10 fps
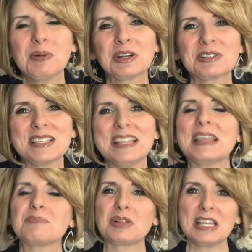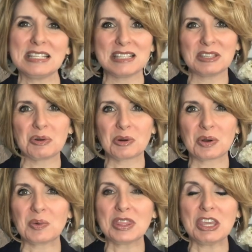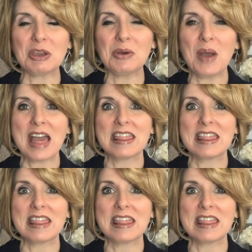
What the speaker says: person that places an order with you,